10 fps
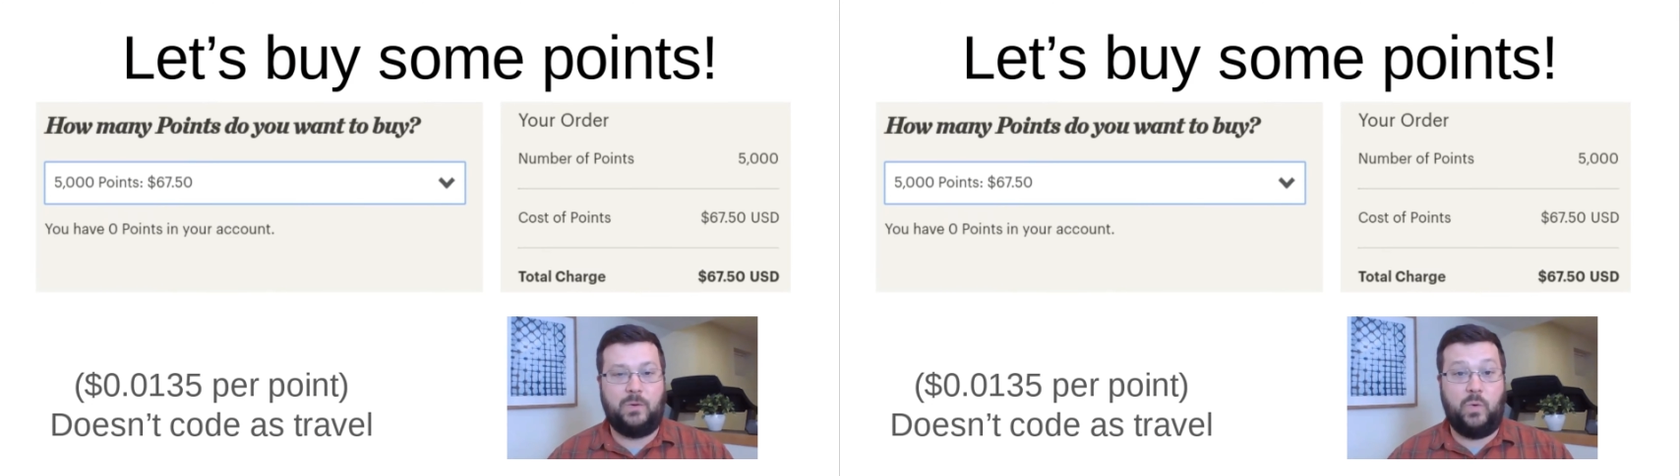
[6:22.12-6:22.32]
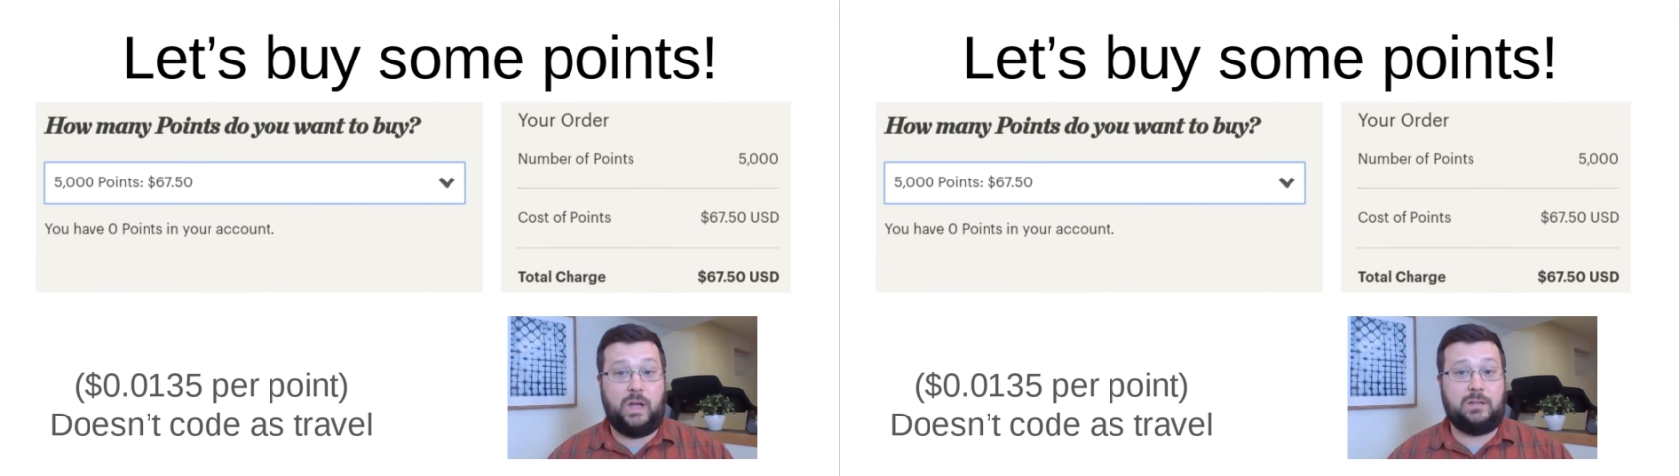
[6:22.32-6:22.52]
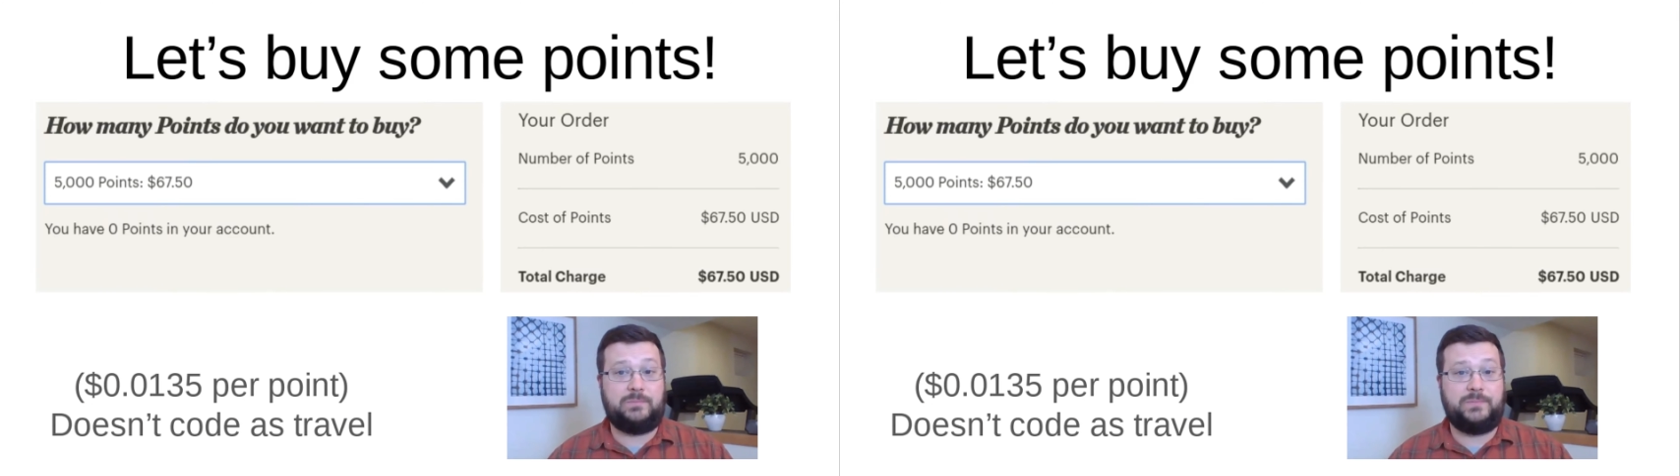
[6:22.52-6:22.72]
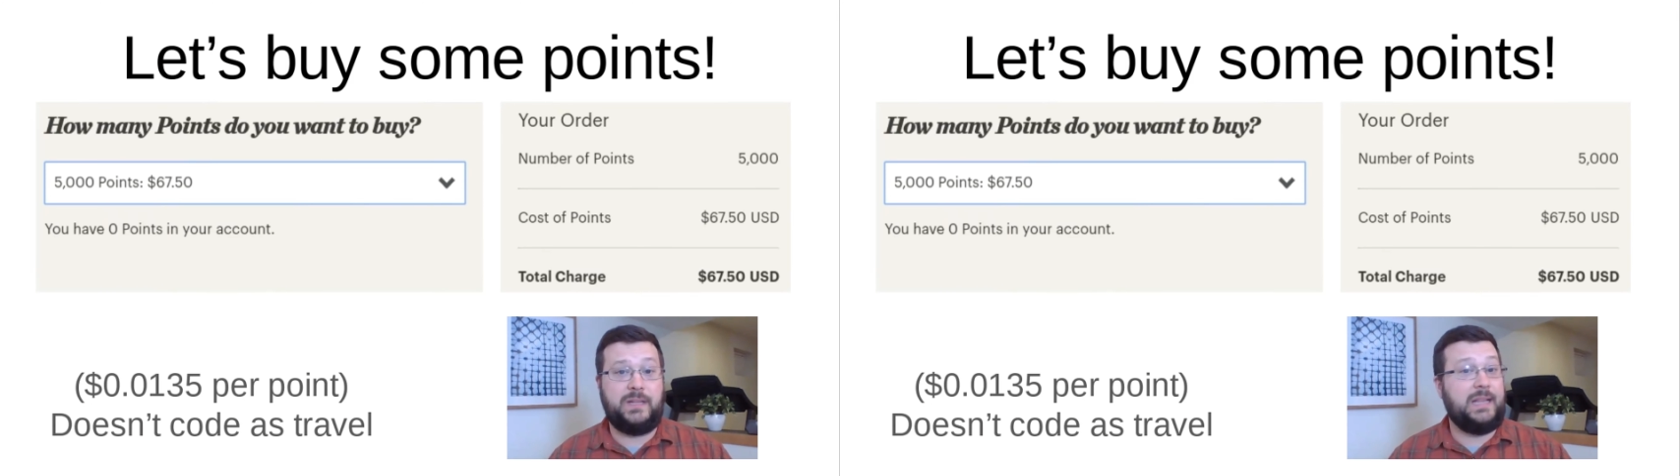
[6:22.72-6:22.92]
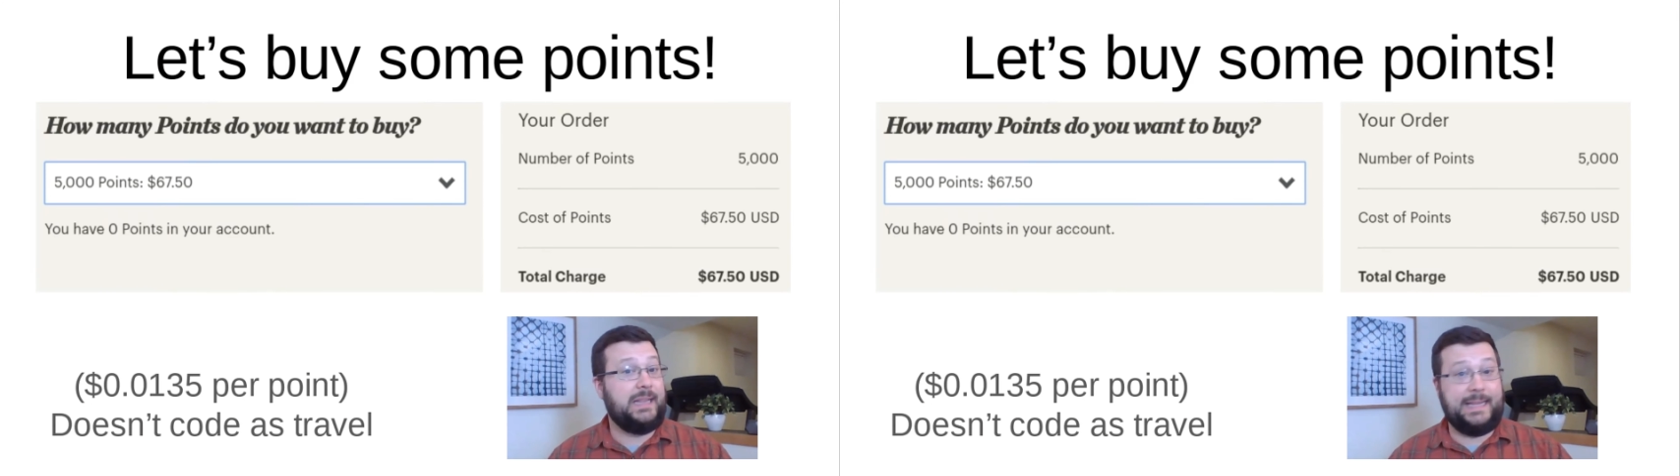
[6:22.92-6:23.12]
Well,
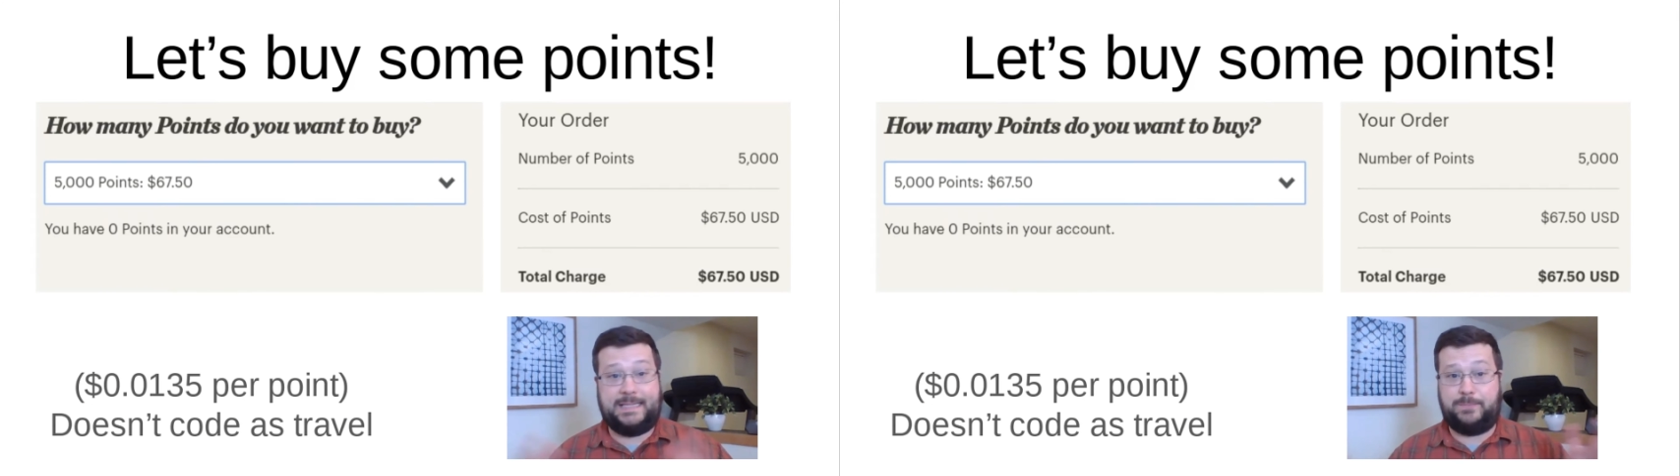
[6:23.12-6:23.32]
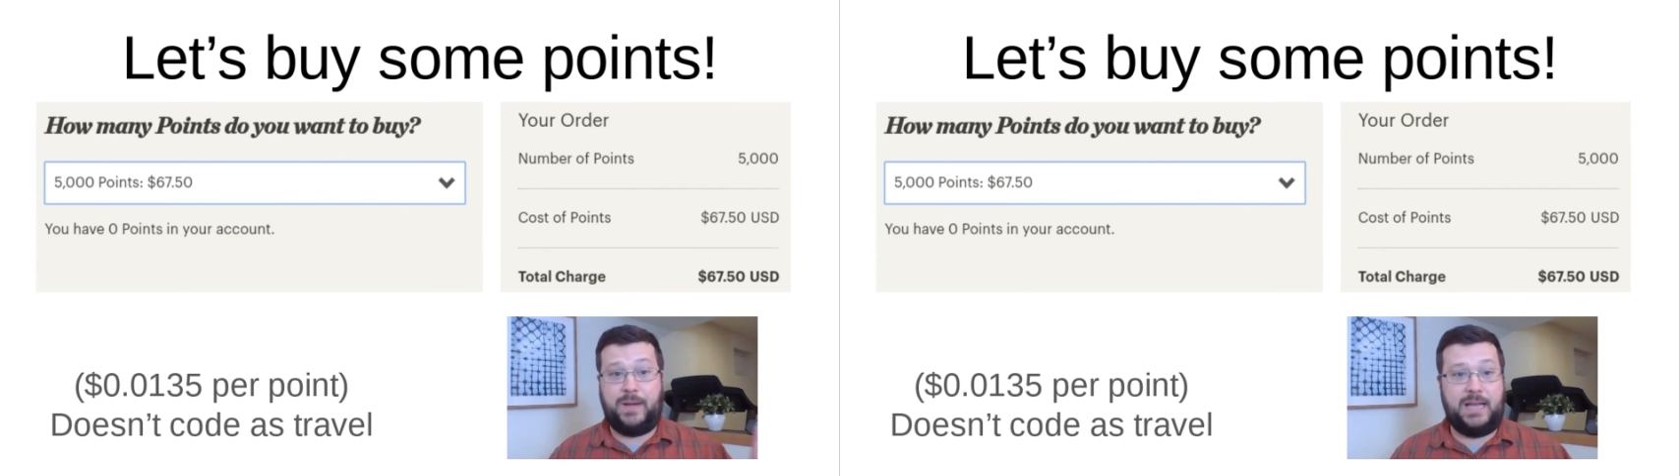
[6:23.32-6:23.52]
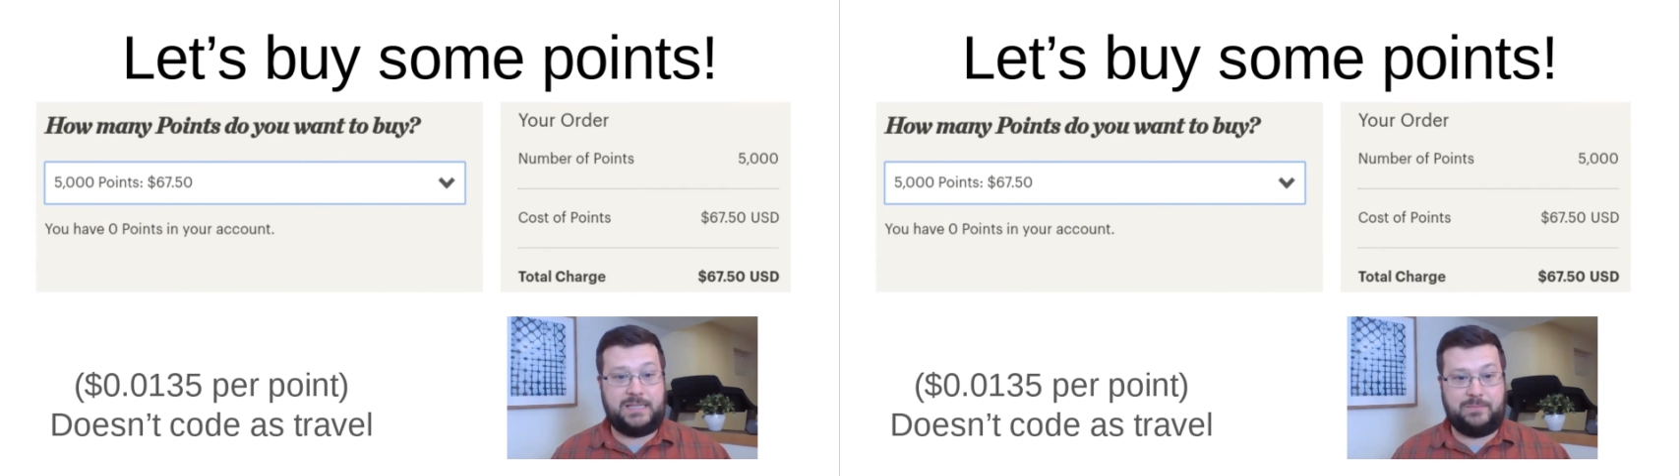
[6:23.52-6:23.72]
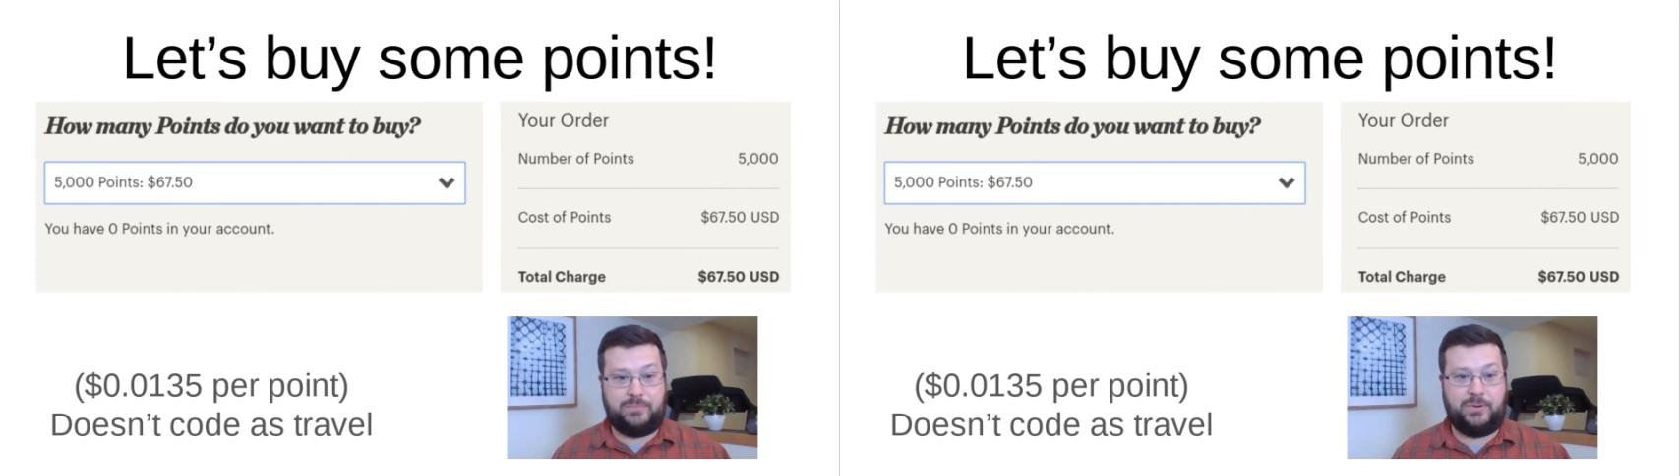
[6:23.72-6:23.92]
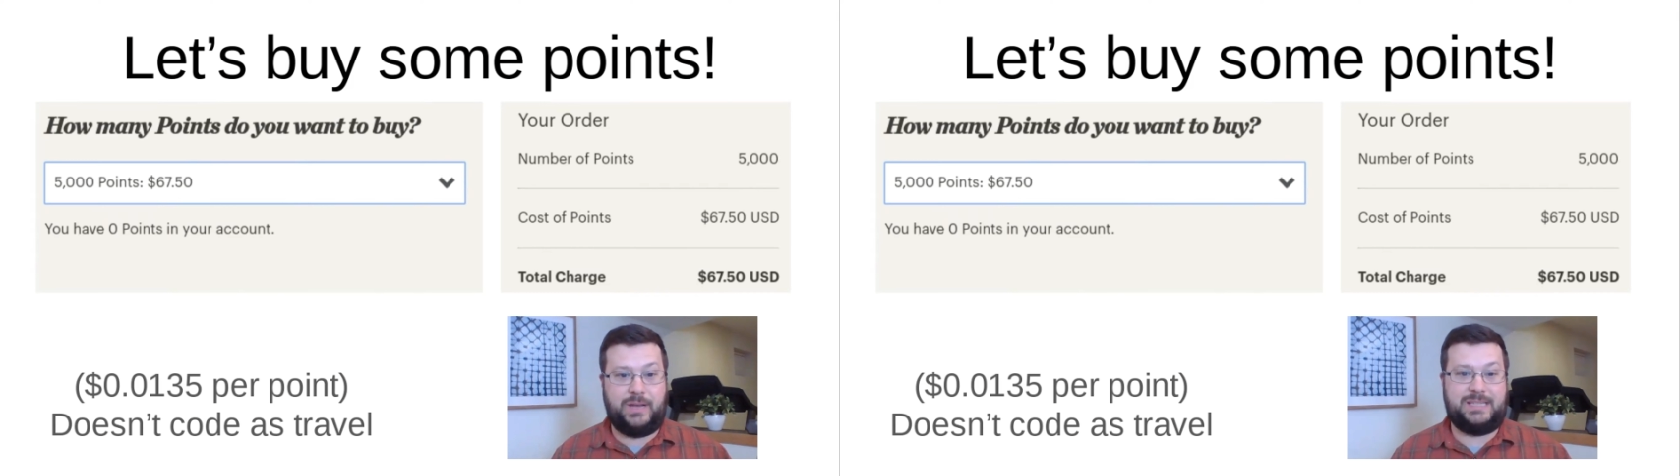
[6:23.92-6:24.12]
let's buy some
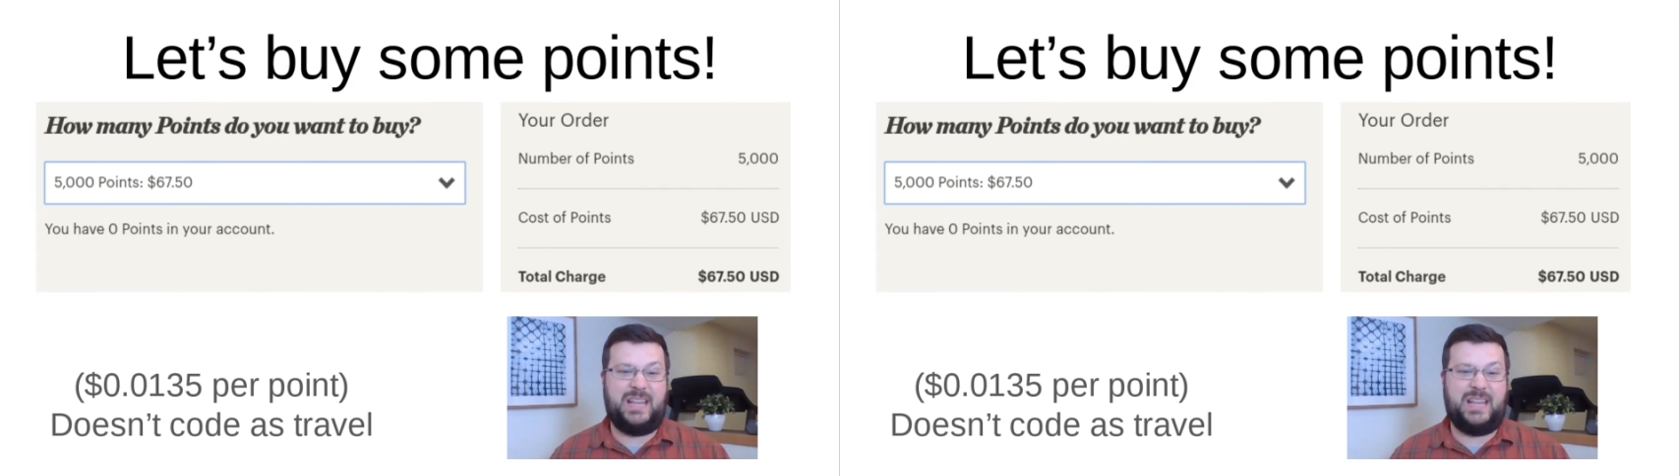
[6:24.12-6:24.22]
points.